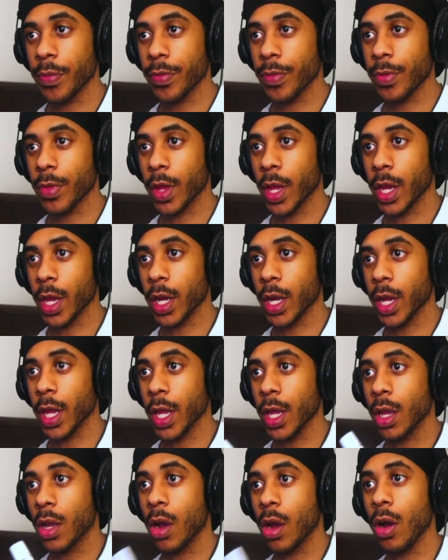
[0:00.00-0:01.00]
And then
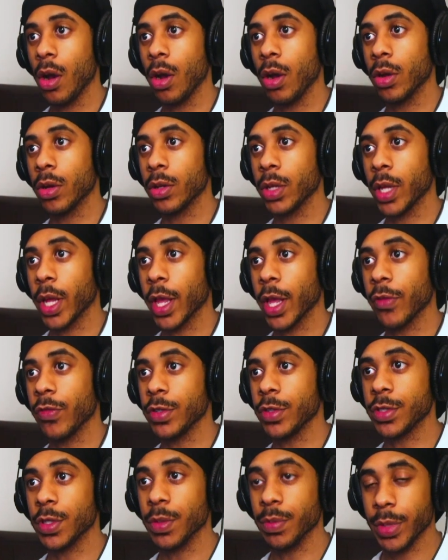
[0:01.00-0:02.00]
he called, like, if
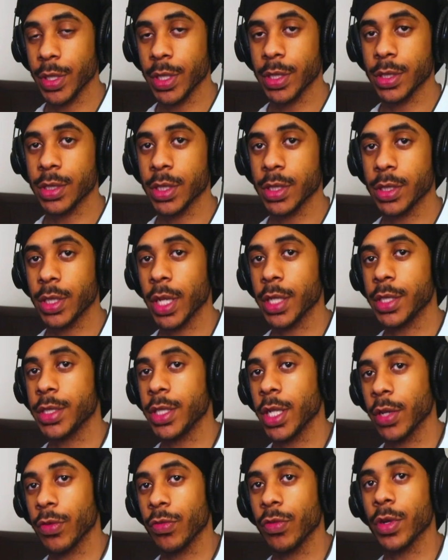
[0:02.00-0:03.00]
it's a business, they
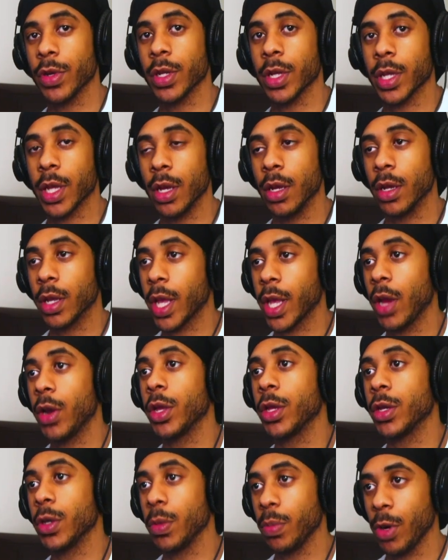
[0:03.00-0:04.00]
check for the
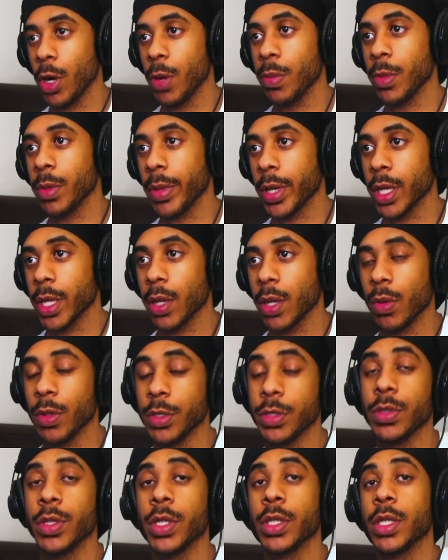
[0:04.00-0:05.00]
accounting department. My nigga,
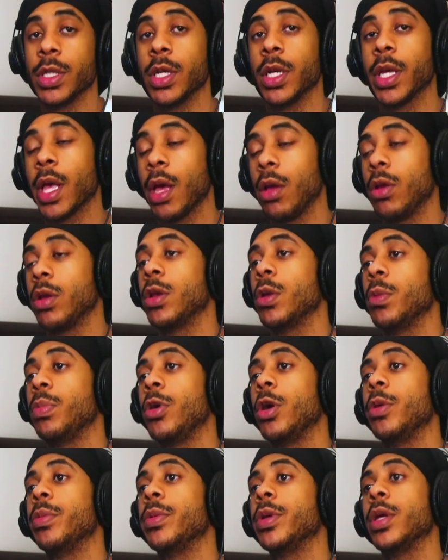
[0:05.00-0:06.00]
once you get the accounting
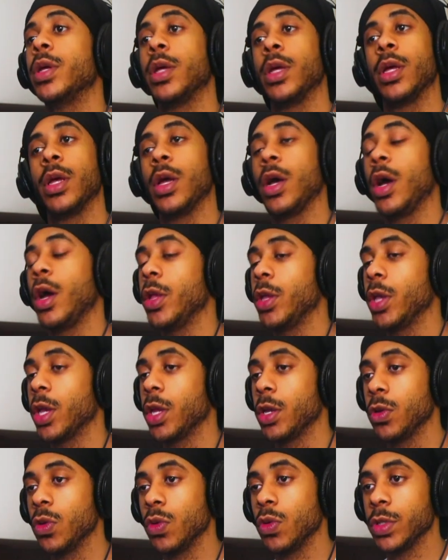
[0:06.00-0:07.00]
department, all you got
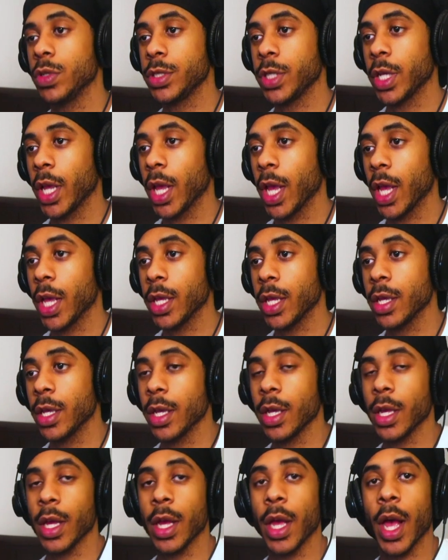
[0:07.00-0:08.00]
to do is say, hey,
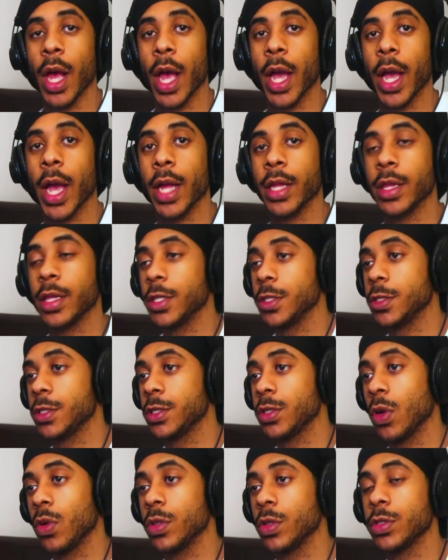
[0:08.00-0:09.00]
I got this
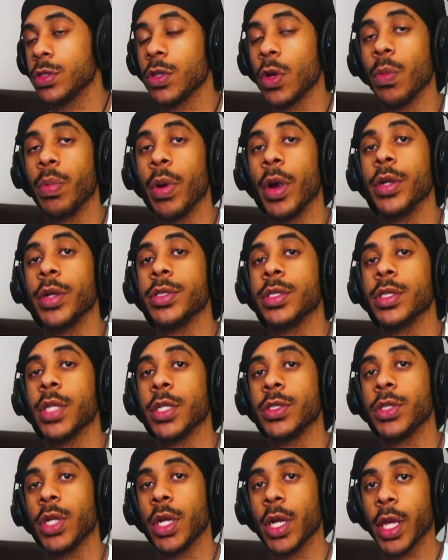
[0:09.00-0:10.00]
so and so person. They're
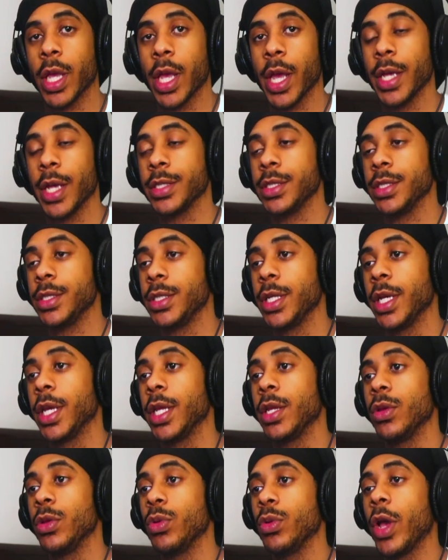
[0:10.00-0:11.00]
trying to cash a check.
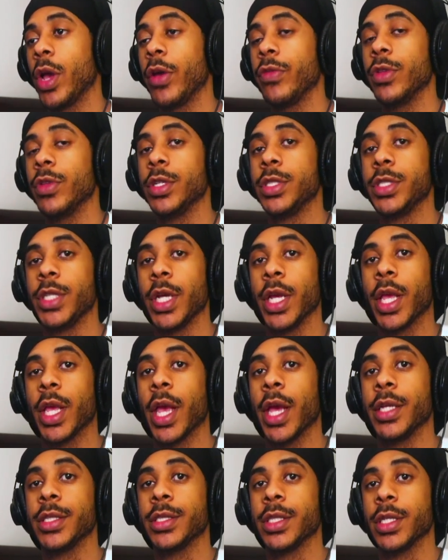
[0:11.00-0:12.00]
Do you have the check
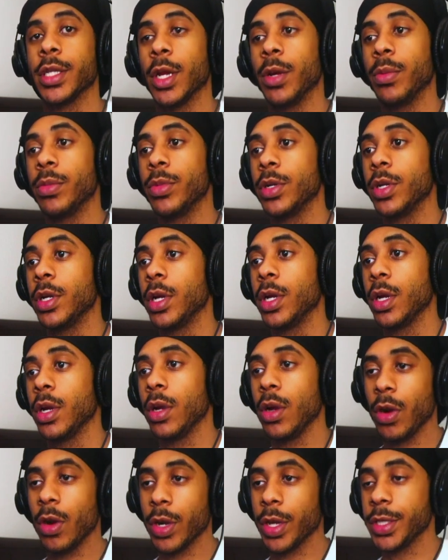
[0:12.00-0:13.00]
cashing number
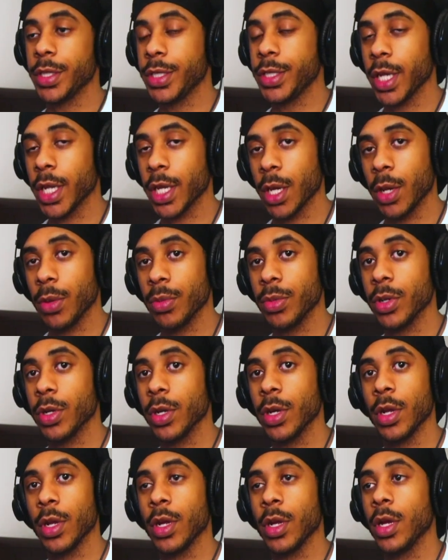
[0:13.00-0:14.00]
or the check number?
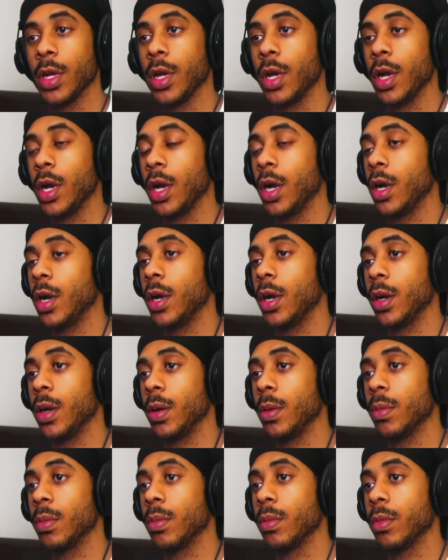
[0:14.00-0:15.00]

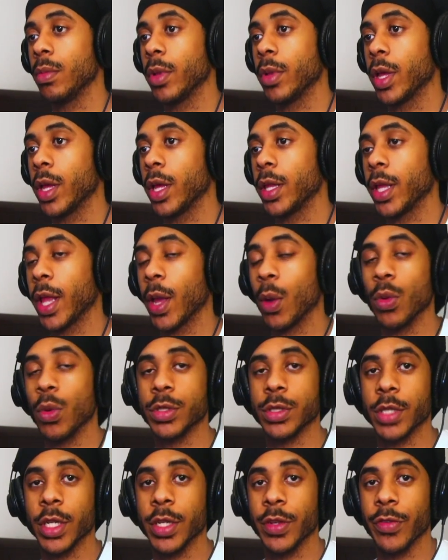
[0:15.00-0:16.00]
Um, and like,
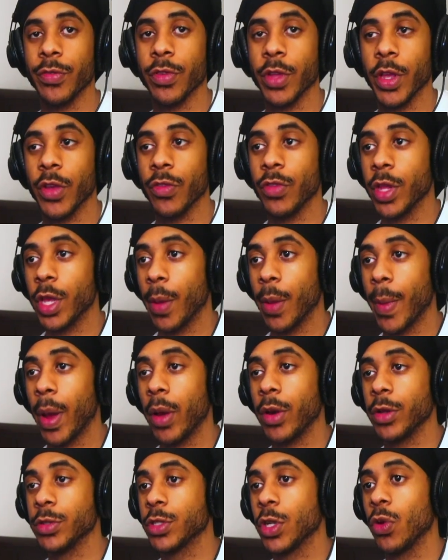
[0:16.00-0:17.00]
was if if the
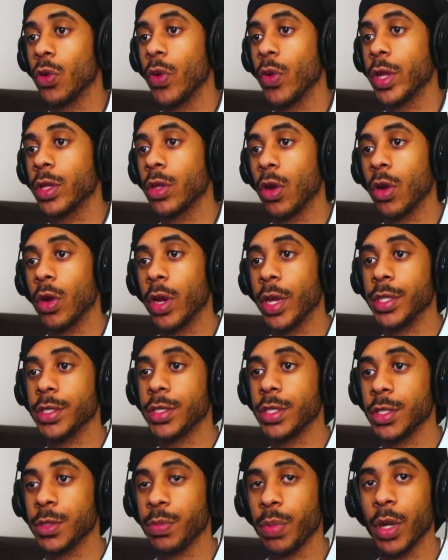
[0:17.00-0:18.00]
amount is correct or is
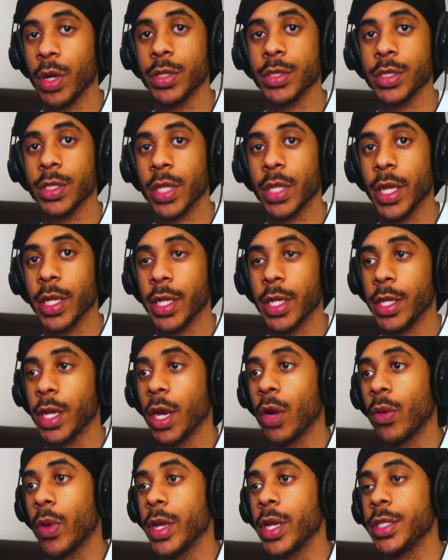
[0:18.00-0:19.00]
this person like, did
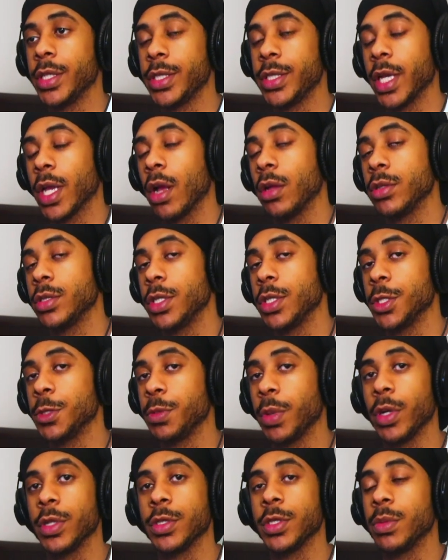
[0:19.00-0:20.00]
y'all write a check out to this
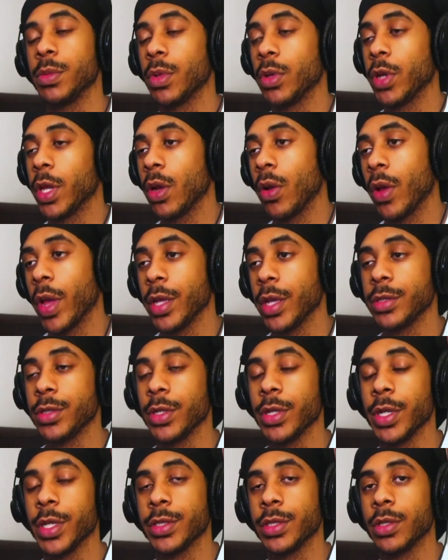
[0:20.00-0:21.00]
person, bro? They gonna answer
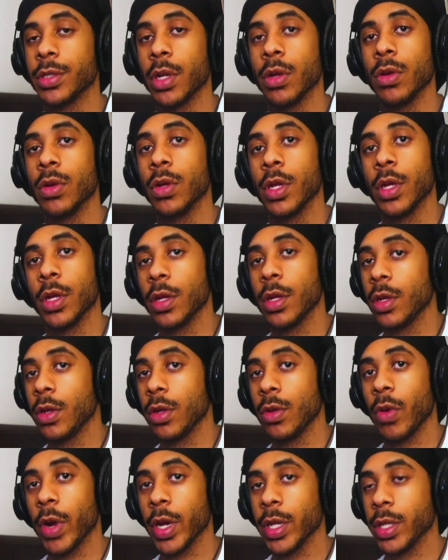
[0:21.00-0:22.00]
yes or no,
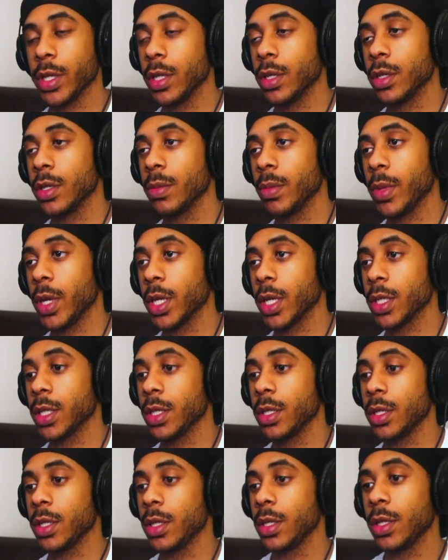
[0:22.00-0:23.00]
right there, my nigga.
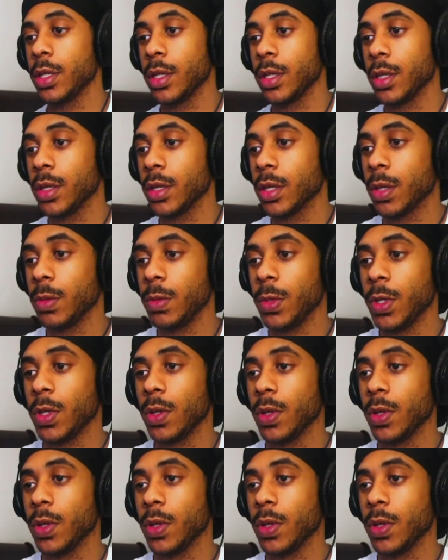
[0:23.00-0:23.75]
Come on.